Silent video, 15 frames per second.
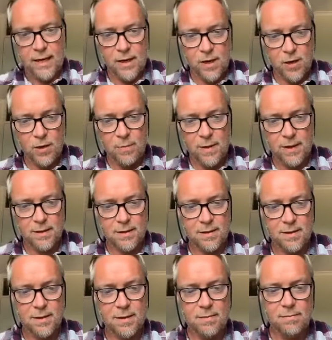In
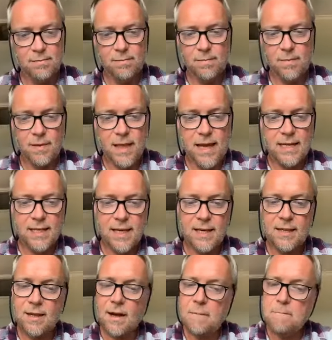humans, they
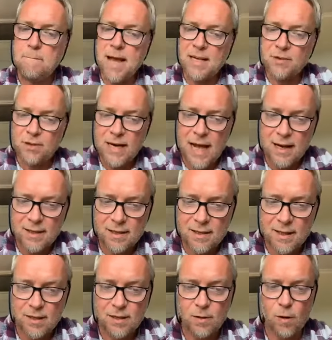did a
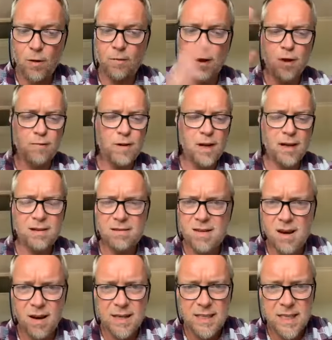meta-analysis of over
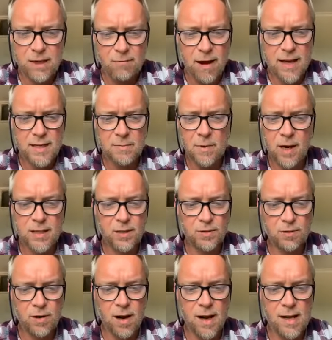90 randomized
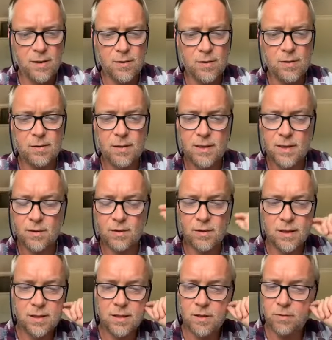trials. A,
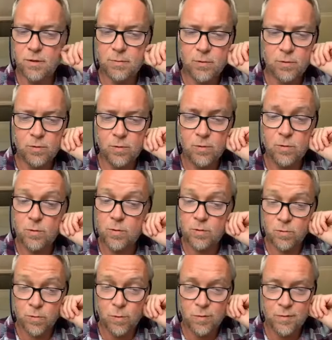this is a group called
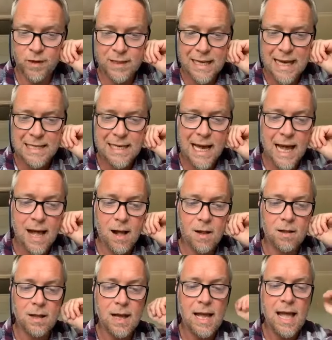Crawford et
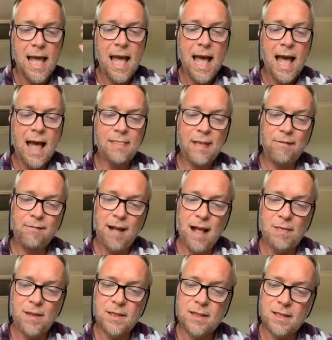al. And they
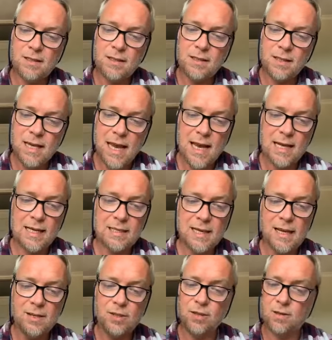found that distance healing
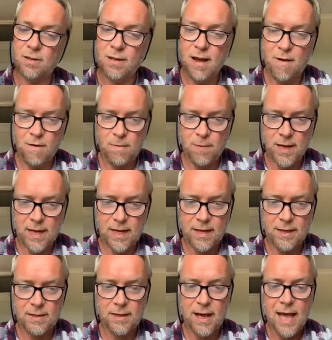intention
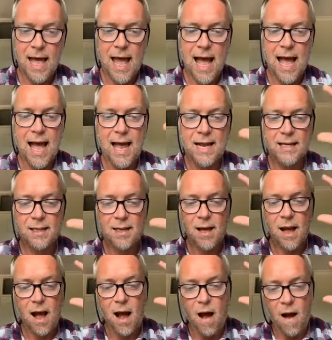therapies had
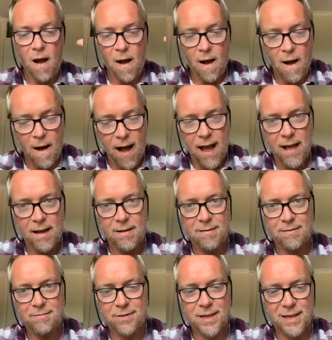a higher
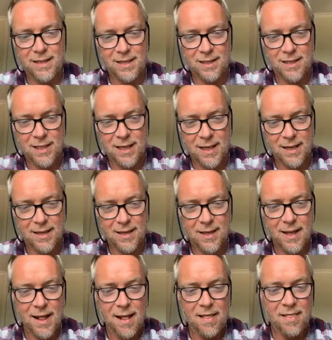validity
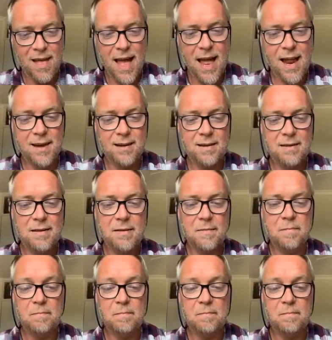than